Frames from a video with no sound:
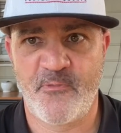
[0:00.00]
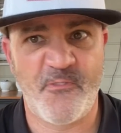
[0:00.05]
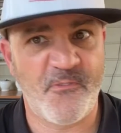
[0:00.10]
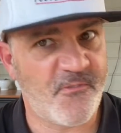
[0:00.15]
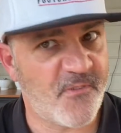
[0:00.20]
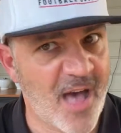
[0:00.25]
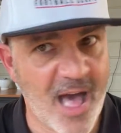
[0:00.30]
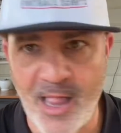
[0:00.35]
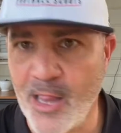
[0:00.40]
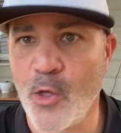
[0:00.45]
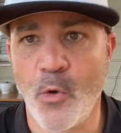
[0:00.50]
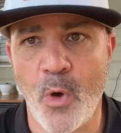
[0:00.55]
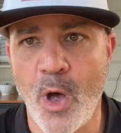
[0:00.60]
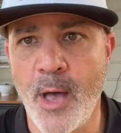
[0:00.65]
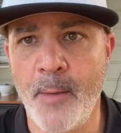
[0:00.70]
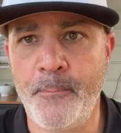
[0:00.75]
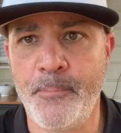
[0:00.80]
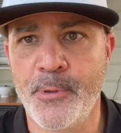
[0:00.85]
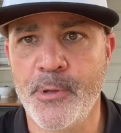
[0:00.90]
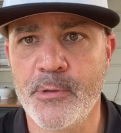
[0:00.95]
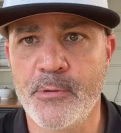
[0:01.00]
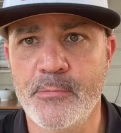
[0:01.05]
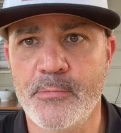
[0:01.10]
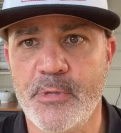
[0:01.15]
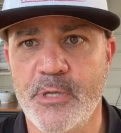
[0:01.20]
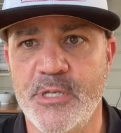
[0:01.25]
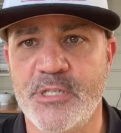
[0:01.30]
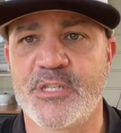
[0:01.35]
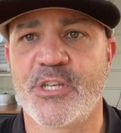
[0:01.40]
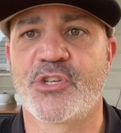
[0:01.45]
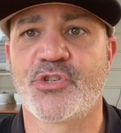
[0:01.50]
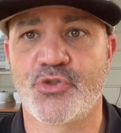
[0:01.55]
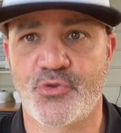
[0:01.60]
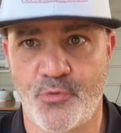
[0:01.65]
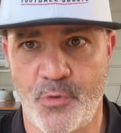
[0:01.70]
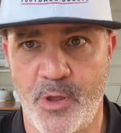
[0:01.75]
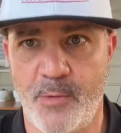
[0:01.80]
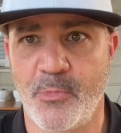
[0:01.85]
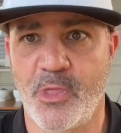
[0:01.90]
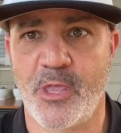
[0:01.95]
Follow up is
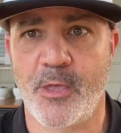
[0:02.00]
extremely